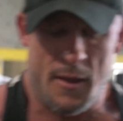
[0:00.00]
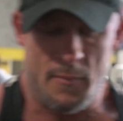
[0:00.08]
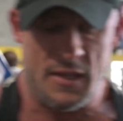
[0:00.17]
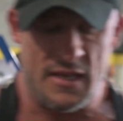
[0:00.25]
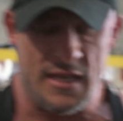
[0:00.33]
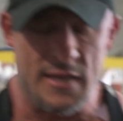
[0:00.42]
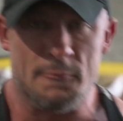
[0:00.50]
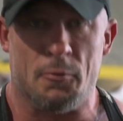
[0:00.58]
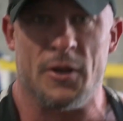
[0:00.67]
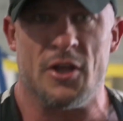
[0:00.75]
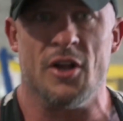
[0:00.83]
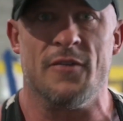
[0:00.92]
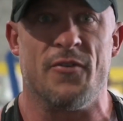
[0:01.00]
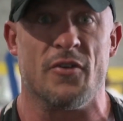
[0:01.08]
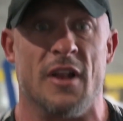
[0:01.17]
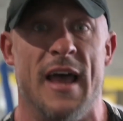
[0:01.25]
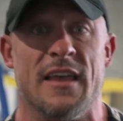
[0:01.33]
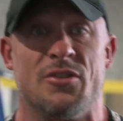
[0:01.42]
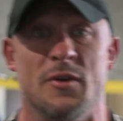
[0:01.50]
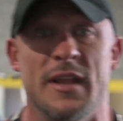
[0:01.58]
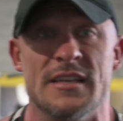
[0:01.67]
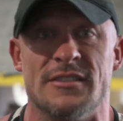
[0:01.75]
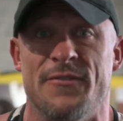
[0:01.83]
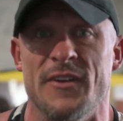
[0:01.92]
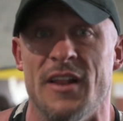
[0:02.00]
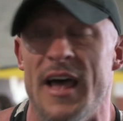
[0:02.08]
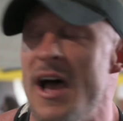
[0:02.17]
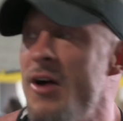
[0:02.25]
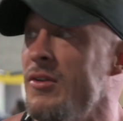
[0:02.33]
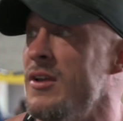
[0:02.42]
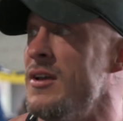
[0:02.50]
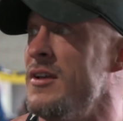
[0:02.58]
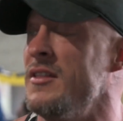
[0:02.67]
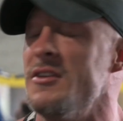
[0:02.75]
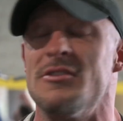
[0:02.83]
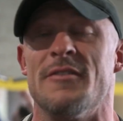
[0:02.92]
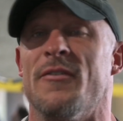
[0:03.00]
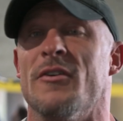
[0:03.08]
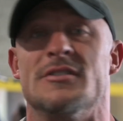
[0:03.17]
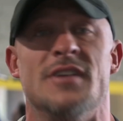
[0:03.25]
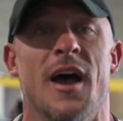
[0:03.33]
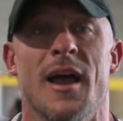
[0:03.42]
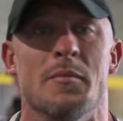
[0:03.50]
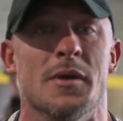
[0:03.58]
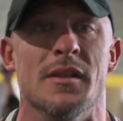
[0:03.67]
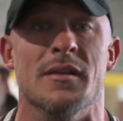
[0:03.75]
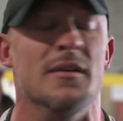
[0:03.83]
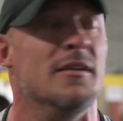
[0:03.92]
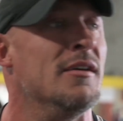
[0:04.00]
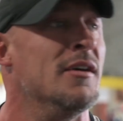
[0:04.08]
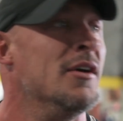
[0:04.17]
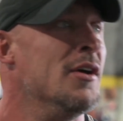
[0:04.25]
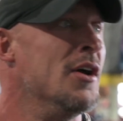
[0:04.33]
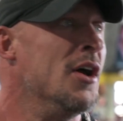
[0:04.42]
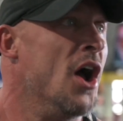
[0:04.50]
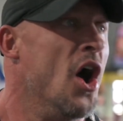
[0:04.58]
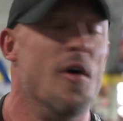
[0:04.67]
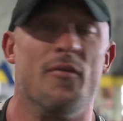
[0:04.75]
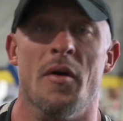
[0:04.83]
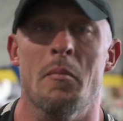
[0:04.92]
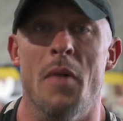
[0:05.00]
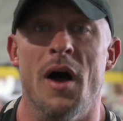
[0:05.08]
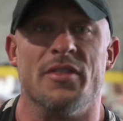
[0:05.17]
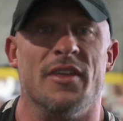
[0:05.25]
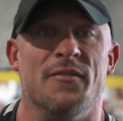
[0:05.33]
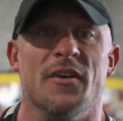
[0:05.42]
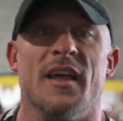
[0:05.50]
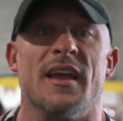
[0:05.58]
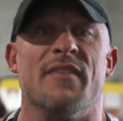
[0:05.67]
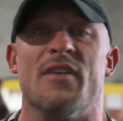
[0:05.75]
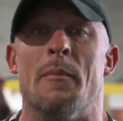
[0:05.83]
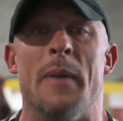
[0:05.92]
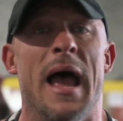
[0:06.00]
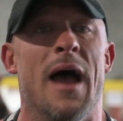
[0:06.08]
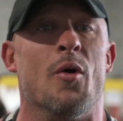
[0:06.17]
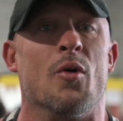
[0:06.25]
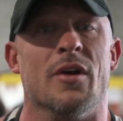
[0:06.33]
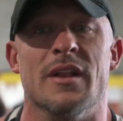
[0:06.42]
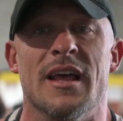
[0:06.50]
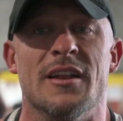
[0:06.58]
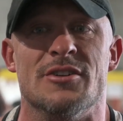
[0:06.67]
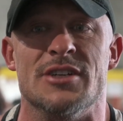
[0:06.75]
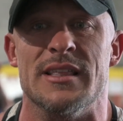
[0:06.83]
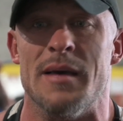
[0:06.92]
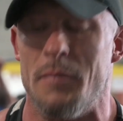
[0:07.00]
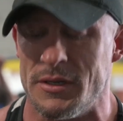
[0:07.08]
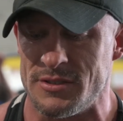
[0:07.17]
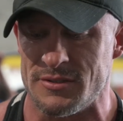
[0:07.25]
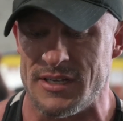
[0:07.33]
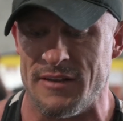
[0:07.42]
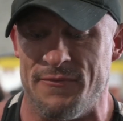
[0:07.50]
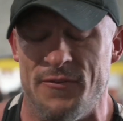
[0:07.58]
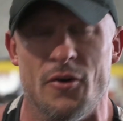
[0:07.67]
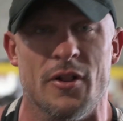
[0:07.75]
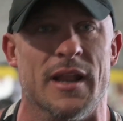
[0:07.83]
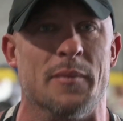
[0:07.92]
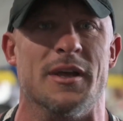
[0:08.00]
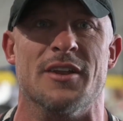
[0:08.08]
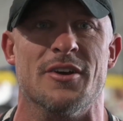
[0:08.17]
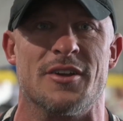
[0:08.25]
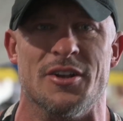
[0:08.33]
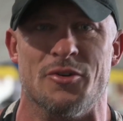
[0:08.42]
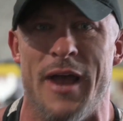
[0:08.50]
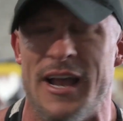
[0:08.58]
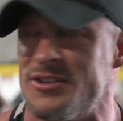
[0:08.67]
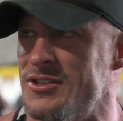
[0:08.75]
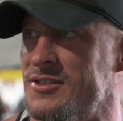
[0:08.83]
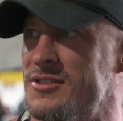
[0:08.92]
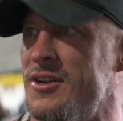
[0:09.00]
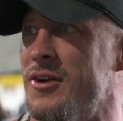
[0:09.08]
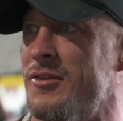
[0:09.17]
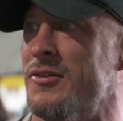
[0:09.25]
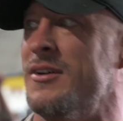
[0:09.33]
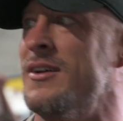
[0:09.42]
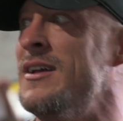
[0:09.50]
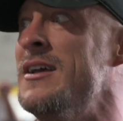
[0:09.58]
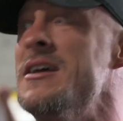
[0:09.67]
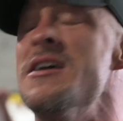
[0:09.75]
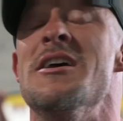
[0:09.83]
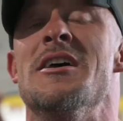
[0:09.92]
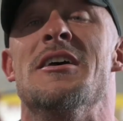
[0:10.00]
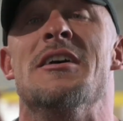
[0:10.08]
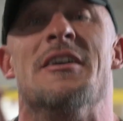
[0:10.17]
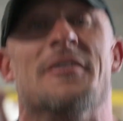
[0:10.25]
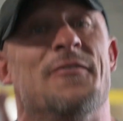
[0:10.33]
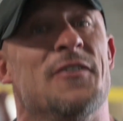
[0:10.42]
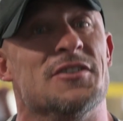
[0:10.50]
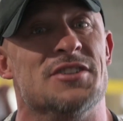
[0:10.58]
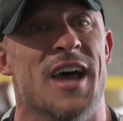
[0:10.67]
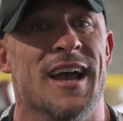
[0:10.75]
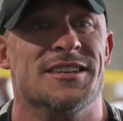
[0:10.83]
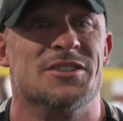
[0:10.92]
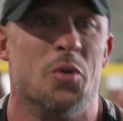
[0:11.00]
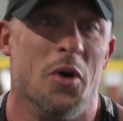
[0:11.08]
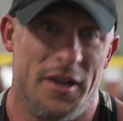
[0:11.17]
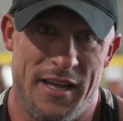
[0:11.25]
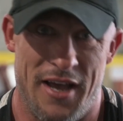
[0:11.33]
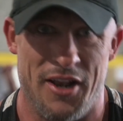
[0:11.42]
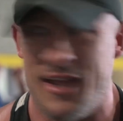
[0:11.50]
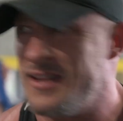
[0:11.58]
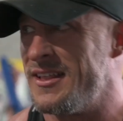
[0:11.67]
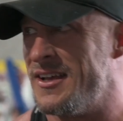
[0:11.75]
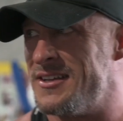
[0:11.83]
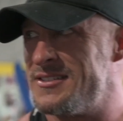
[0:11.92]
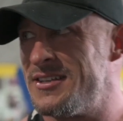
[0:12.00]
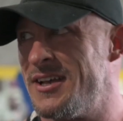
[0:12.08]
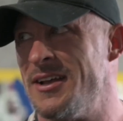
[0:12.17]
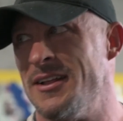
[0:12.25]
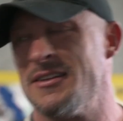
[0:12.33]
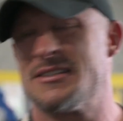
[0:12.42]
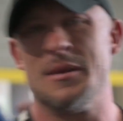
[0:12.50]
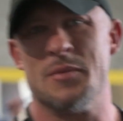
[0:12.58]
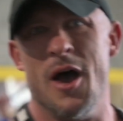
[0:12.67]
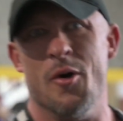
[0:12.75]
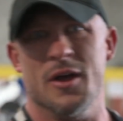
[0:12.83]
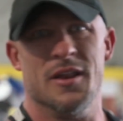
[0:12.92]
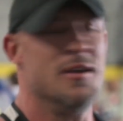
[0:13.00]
Been eating pretty good for the last 3 days to fill out, and this is the first time in over a month I feel like I've got power and energy, and that muscle's getting full, and I'm getting good contractions, so it feels nice to work out like this. Let's keep going.